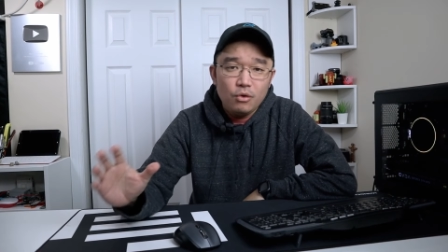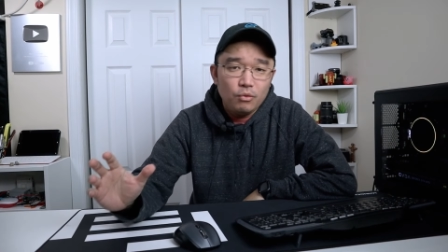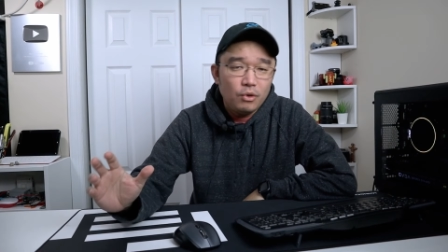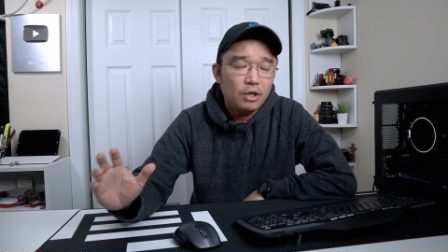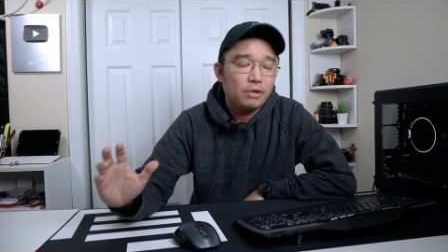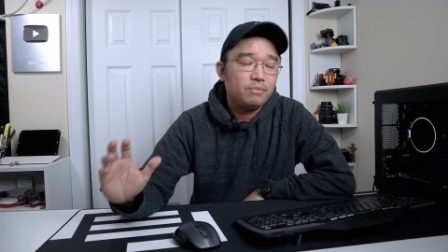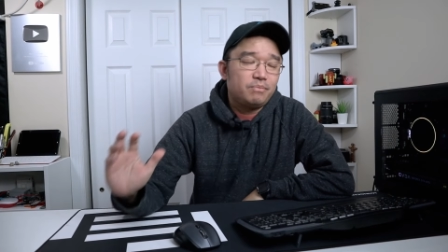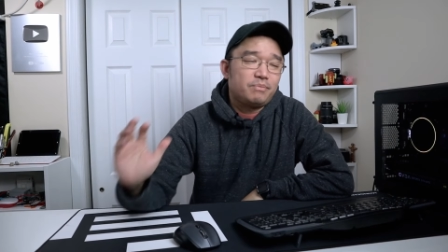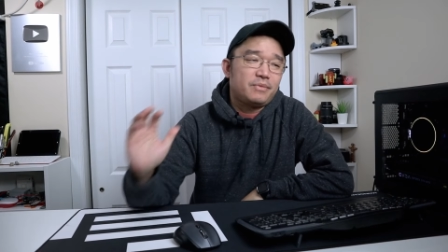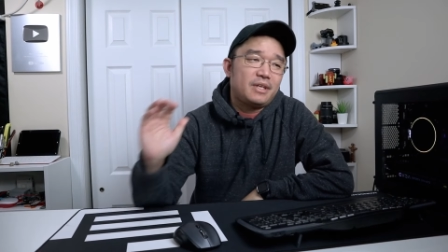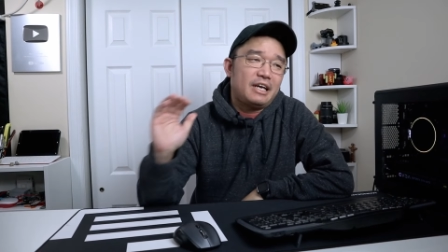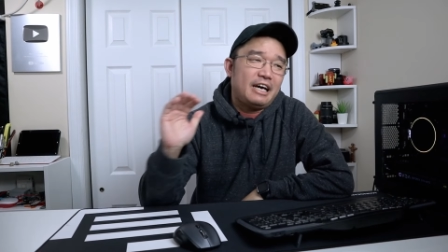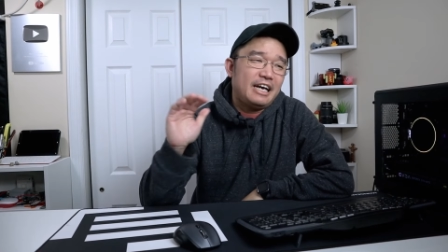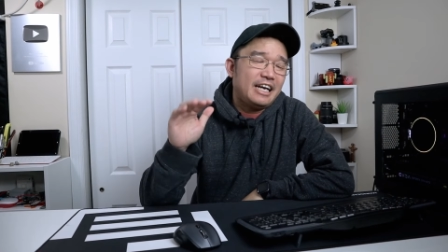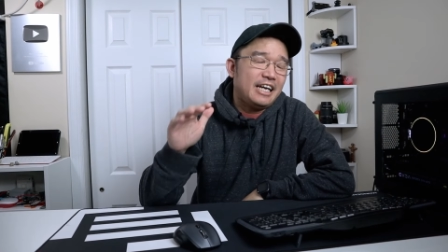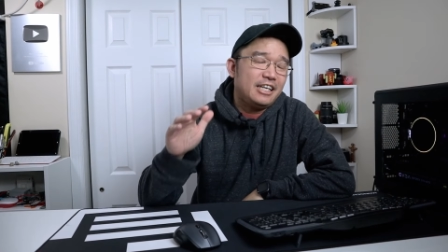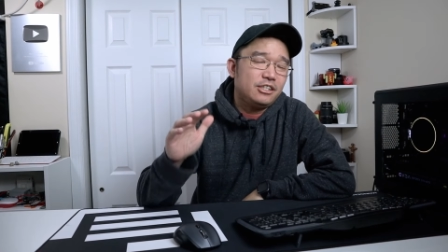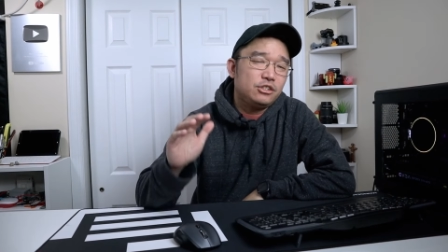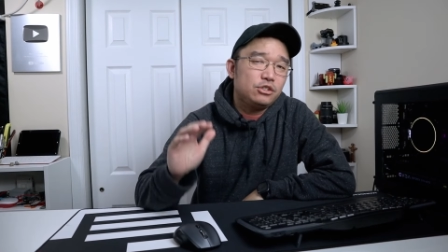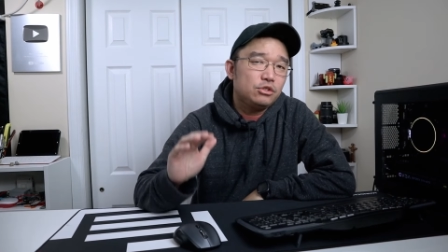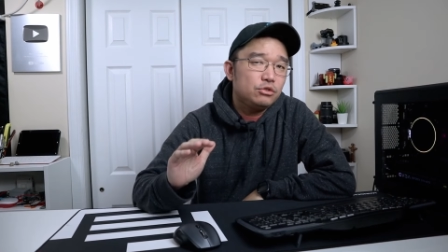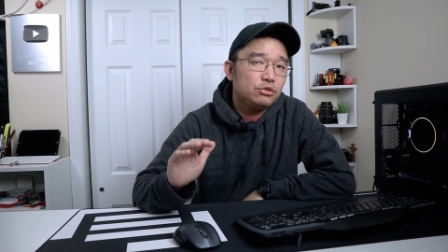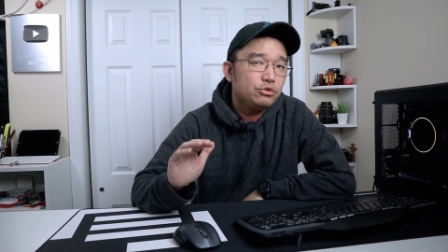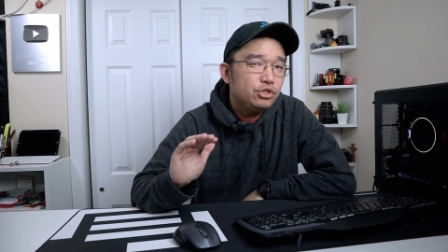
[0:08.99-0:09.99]
Well, I
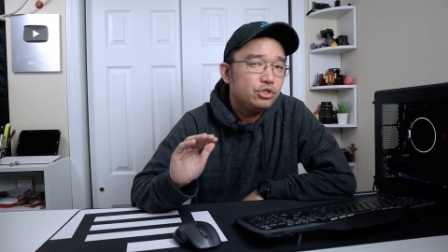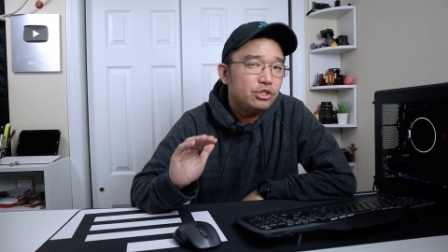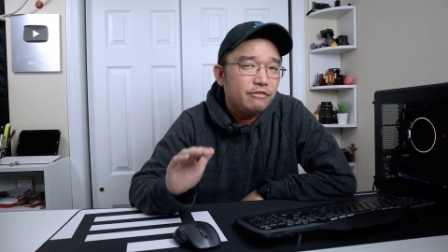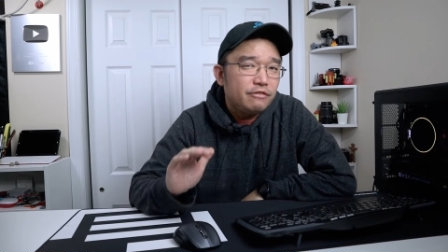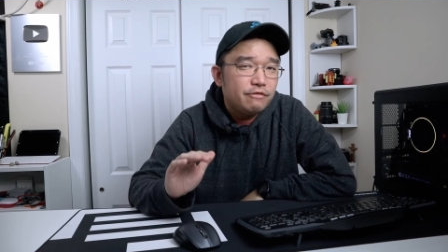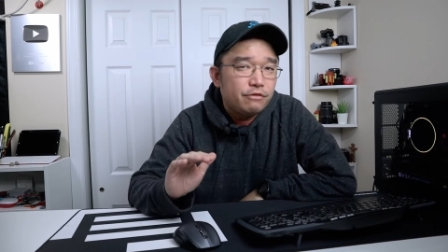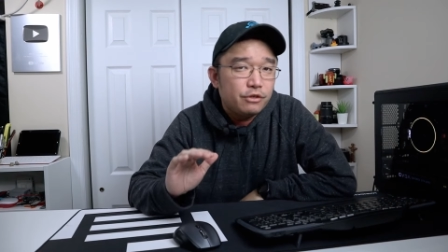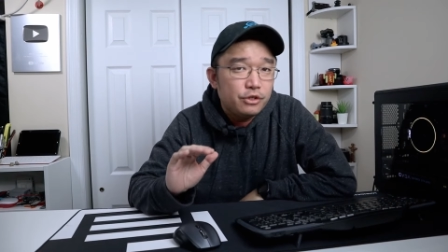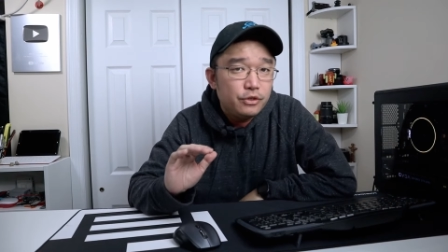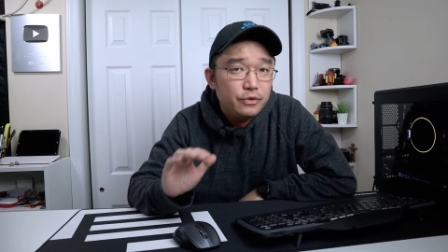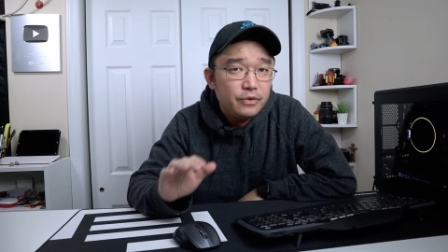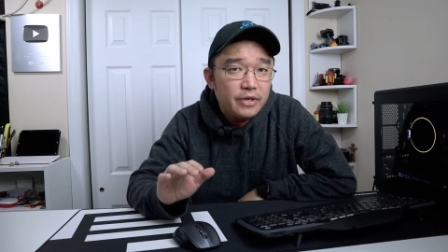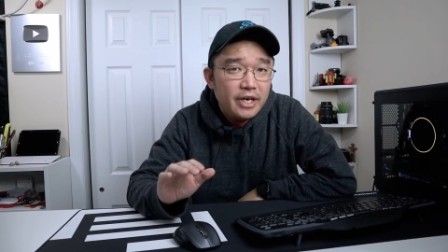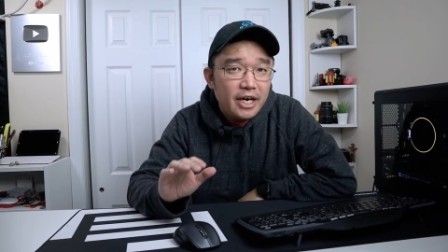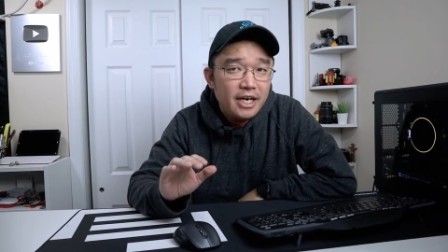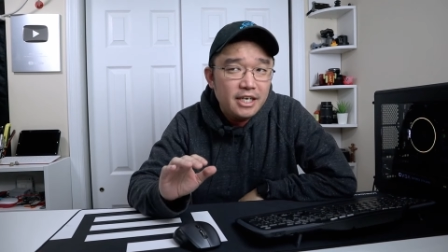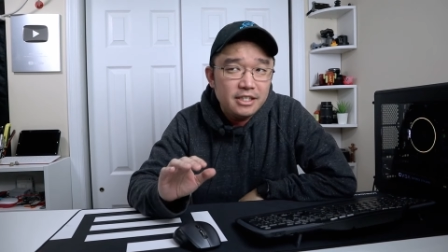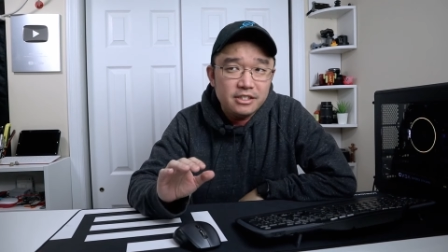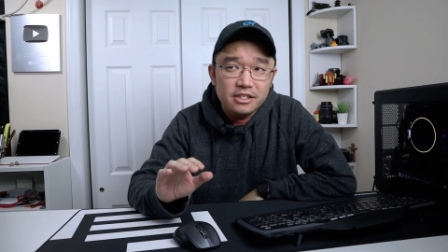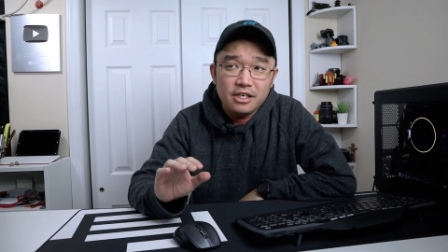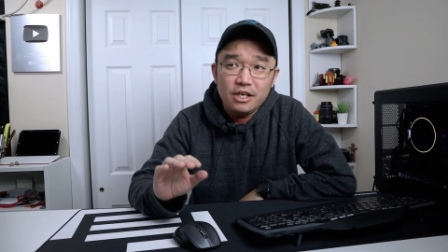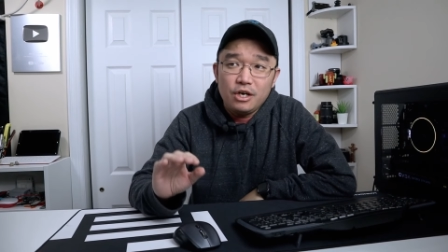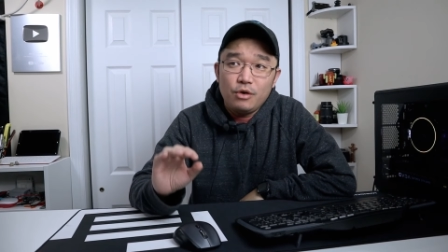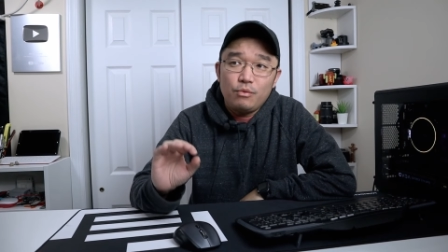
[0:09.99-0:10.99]
got a solution for you
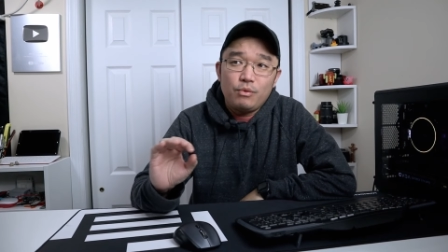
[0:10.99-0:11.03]
guys